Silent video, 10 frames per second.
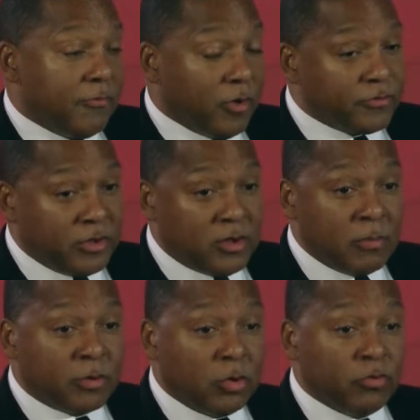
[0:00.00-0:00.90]
for us to
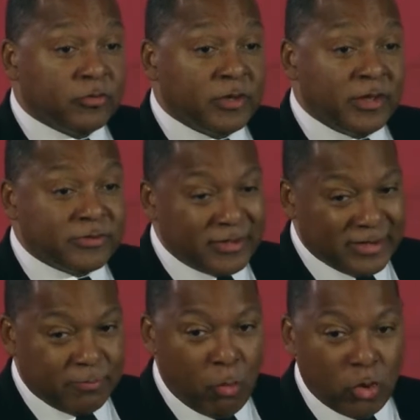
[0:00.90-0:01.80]
come closer, it's,
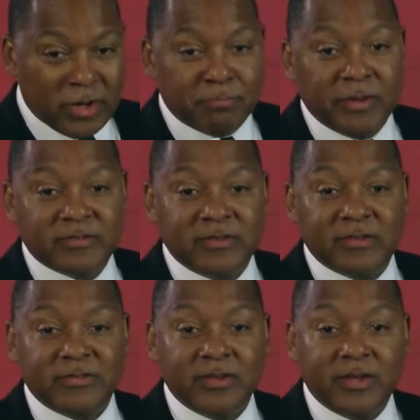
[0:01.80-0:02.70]
it's more than
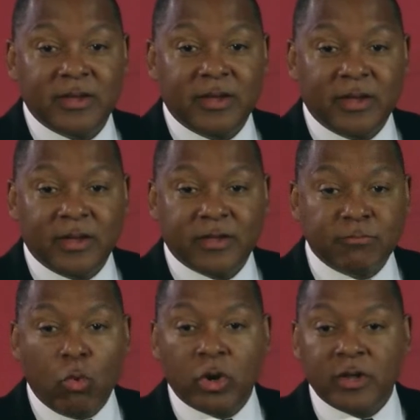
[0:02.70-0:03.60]
business,
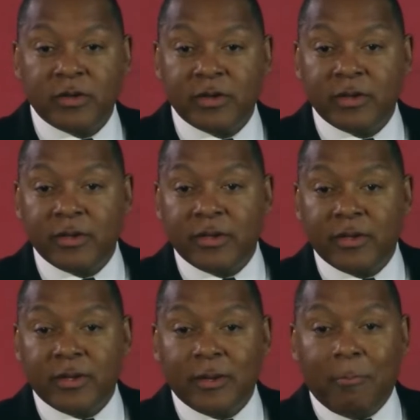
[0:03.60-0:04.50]
it's more than
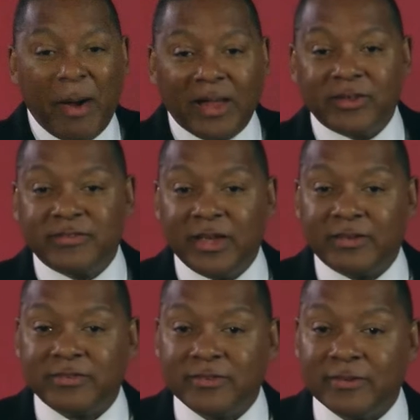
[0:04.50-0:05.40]

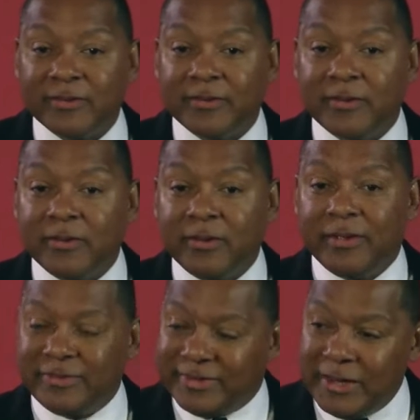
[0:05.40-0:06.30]
politics.
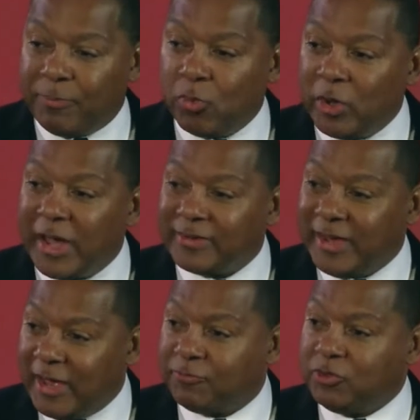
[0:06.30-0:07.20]
It's deeper. We got
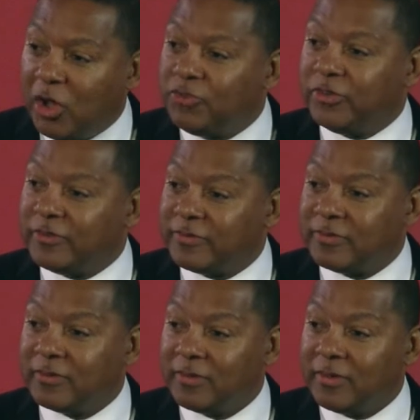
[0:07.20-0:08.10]
to have
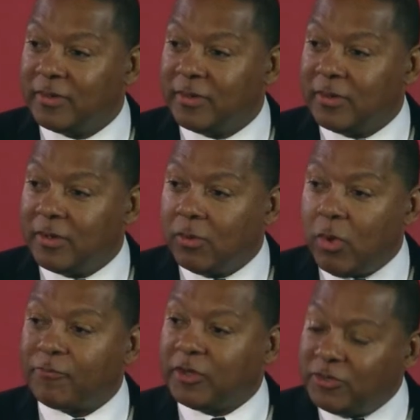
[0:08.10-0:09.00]
touches.
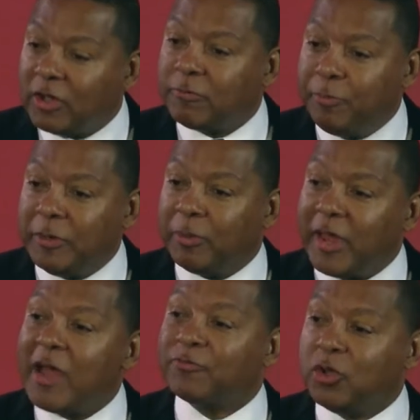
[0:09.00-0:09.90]
We have to touch
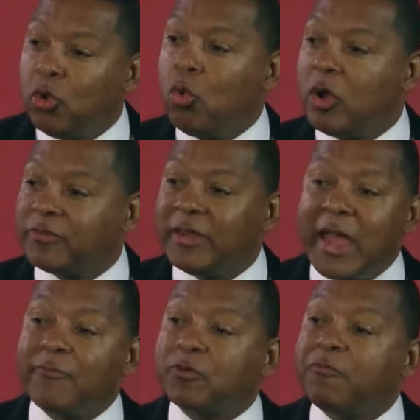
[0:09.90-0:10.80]
people. They have to know us and
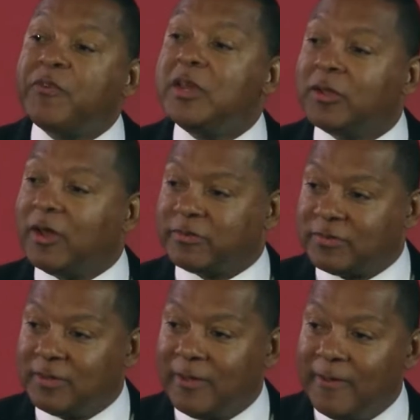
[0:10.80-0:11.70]
they have to feel
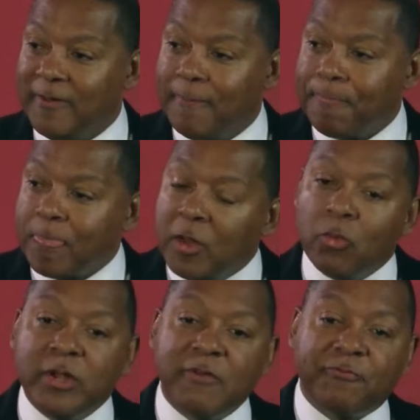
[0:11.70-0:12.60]
us.
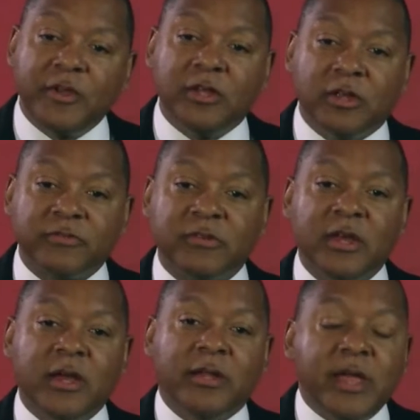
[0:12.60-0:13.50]
And when they feel us,
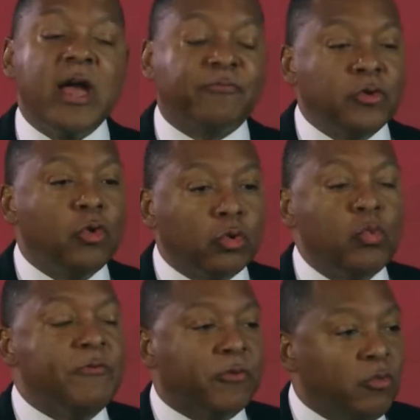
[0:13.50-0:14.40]
they have to know
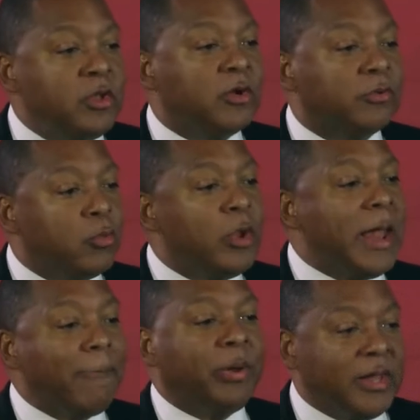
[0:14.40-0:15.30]
that we're for real, that
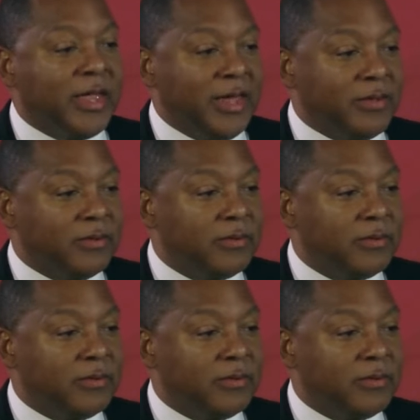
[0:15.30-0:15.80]
we're not playing.